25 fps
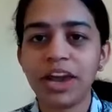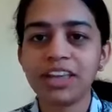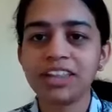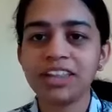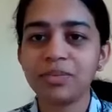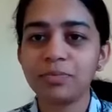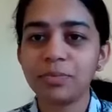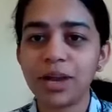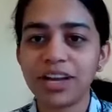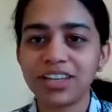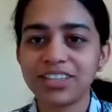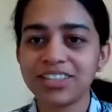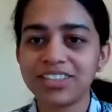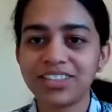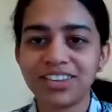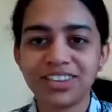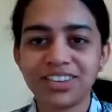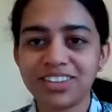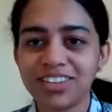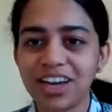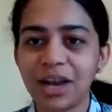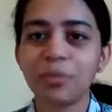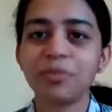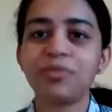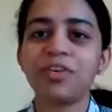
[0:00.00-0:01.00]
the best
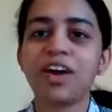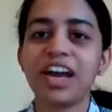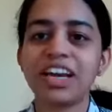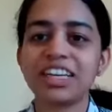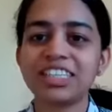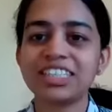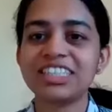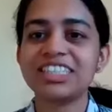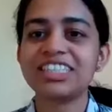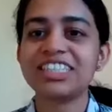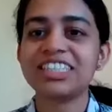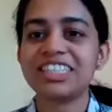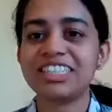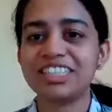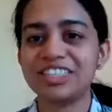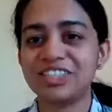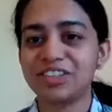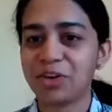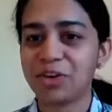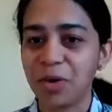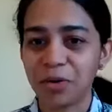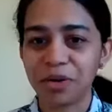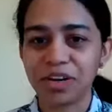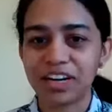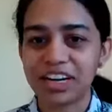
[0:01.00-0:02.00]
type of action is to
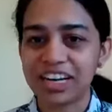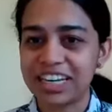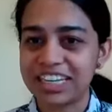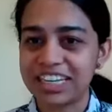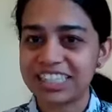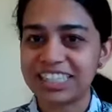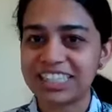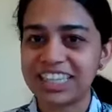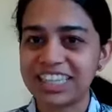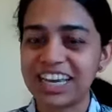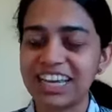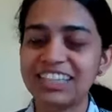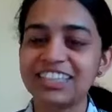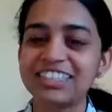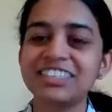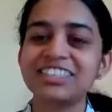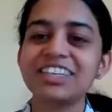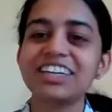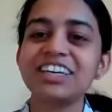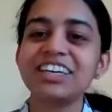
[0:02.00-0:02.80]
go on an exchange.